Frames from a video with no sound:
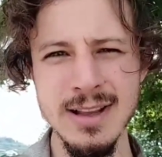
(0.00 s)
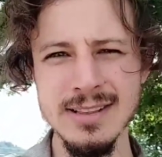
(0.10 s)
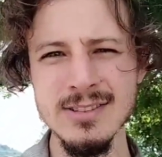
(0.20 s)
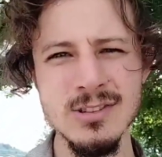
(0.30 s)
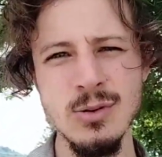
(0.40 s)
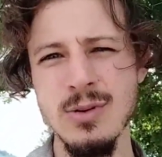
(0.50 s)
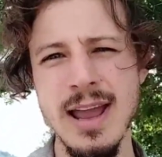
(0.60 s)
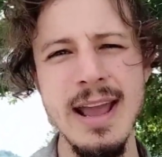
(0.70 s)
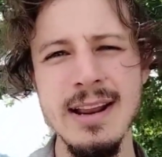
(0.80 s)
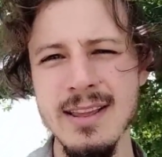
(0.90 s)
that doesn't do
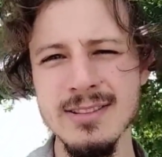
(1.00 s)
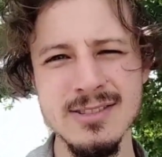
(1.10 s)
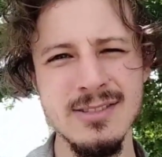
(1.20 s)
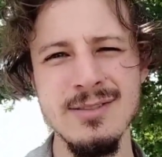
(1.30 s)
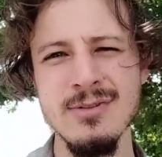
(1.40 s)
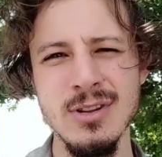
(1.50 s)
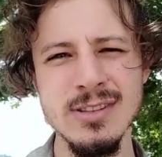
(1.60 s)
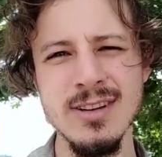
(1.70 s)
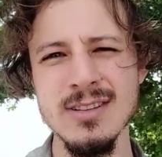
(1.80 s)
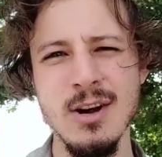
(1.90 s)
it really does